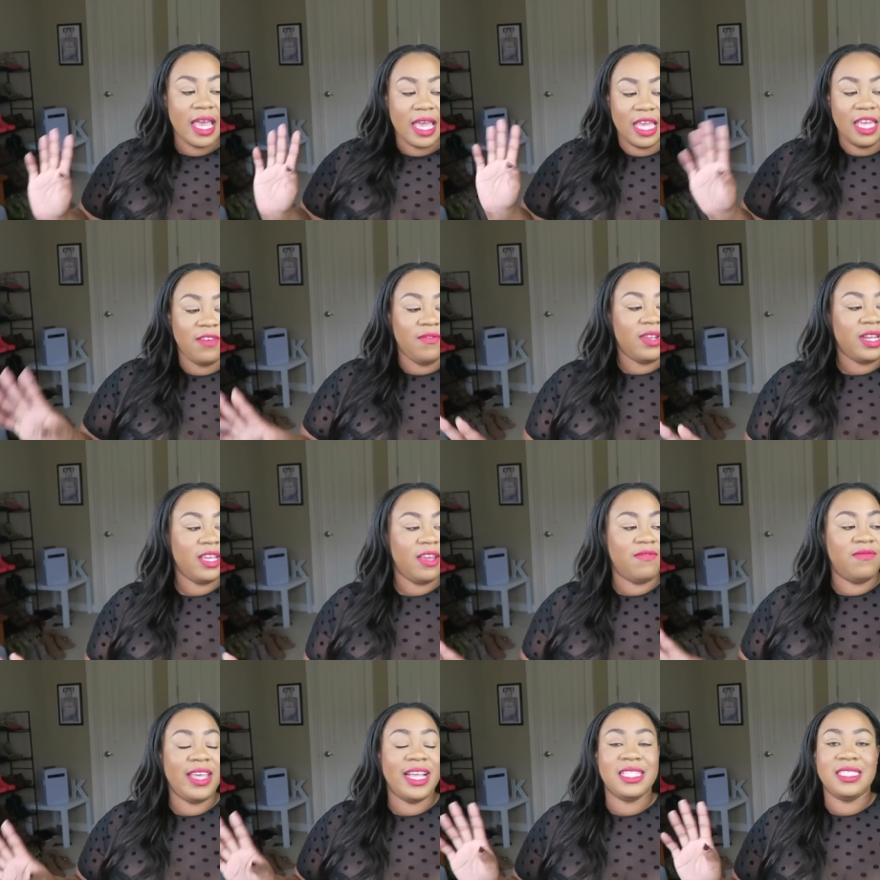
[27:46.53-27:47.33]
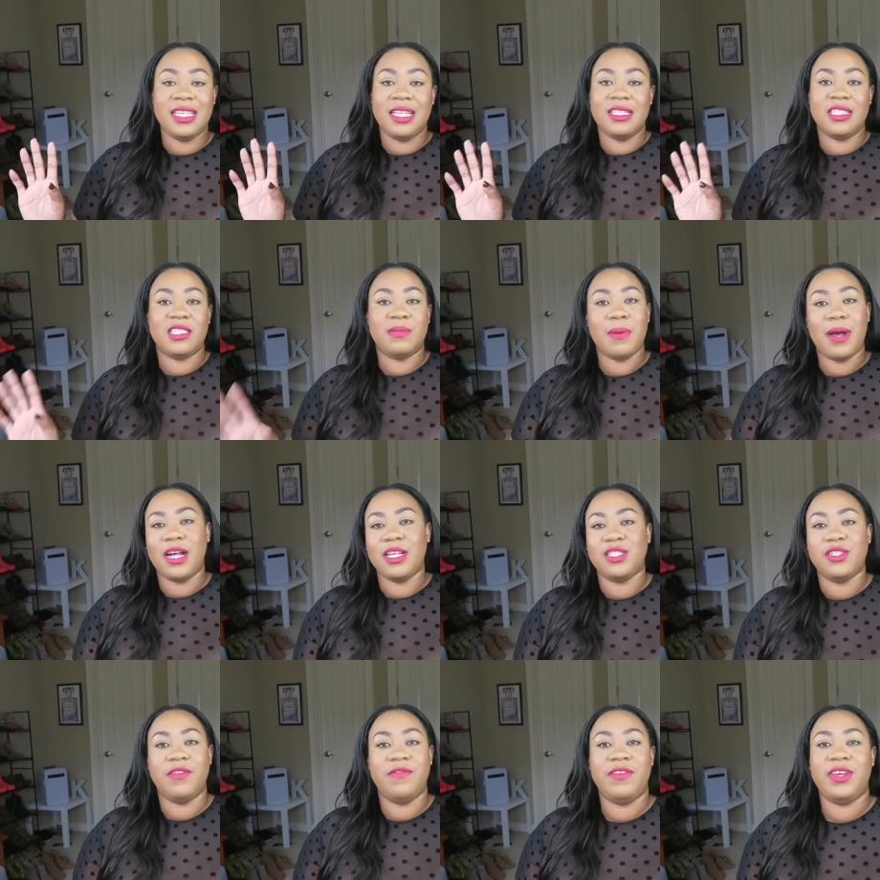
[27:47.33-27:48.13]
Even if they didn't
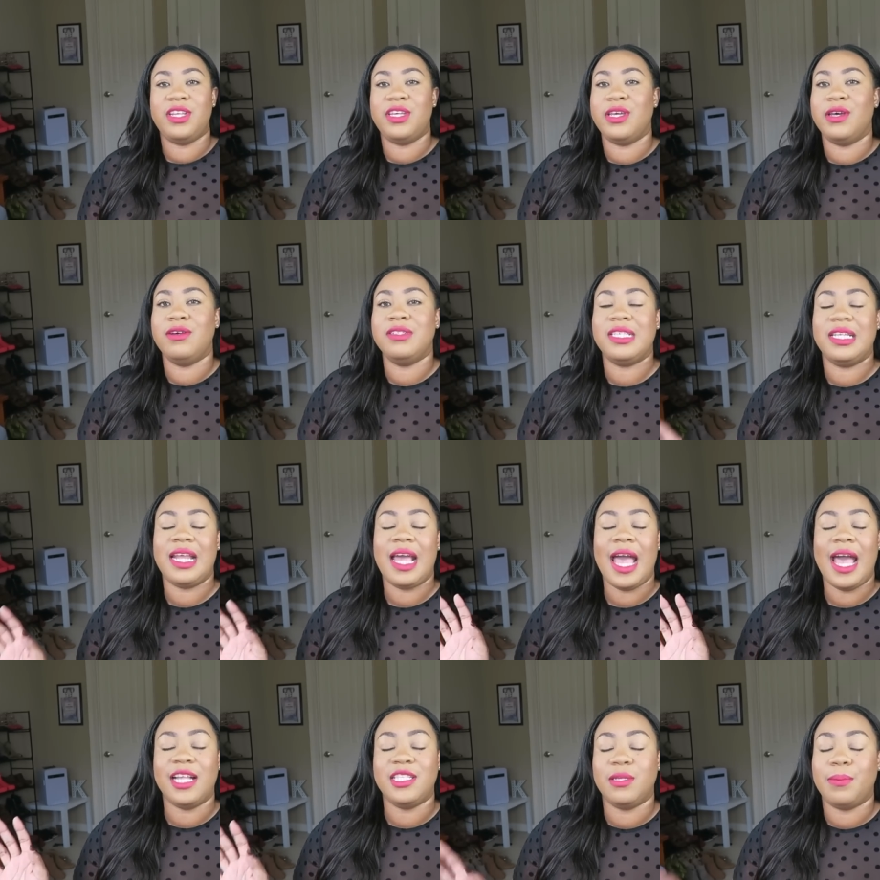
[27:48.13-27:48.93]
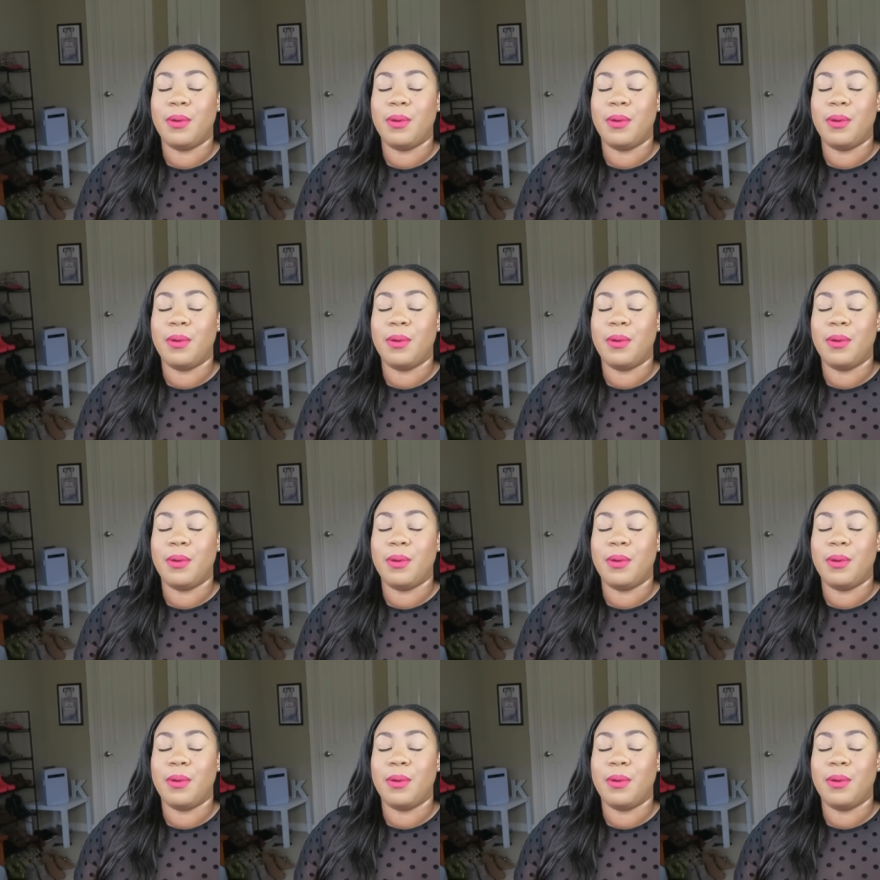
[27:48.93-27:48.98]
sponsor videos and I had